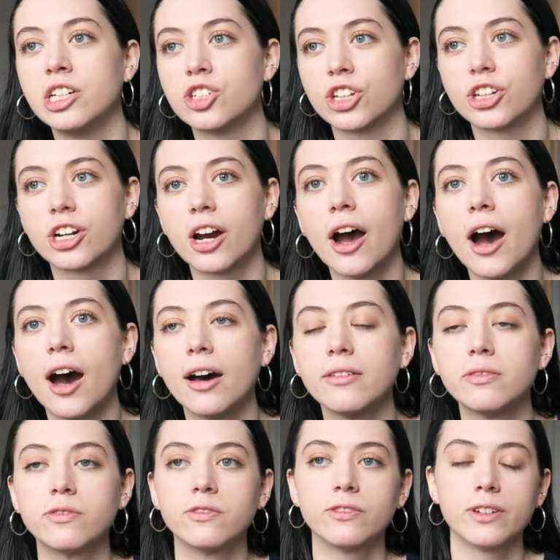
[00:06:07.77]
each other
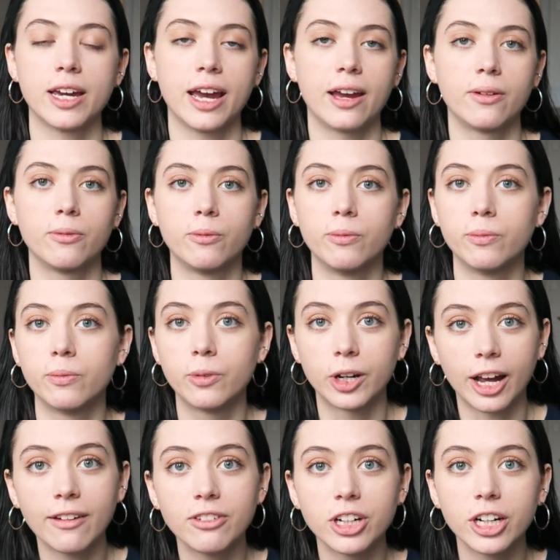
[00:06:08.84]
off and
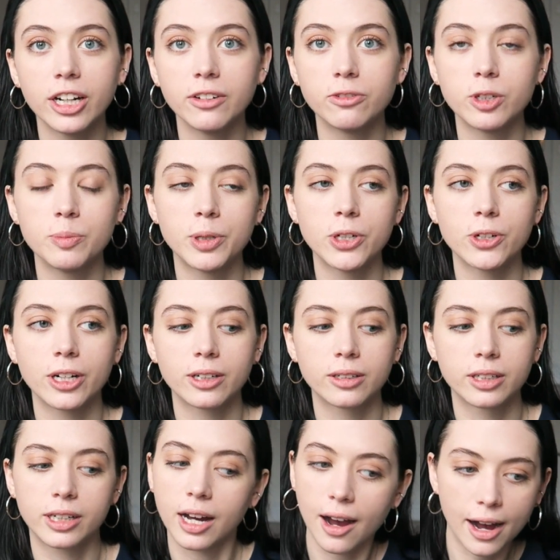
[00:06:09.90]
whatever if we broke
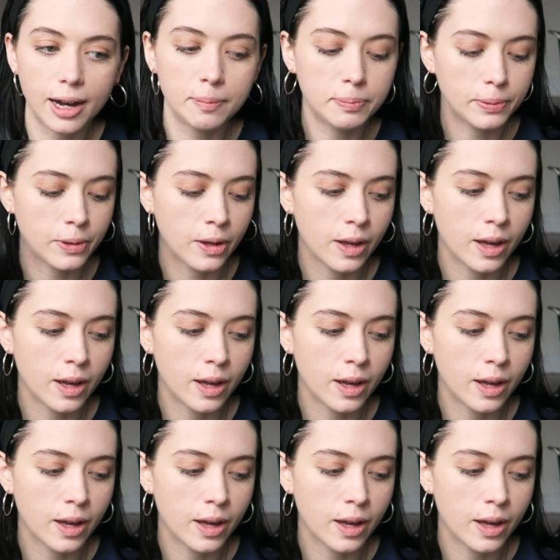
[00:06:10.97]
up,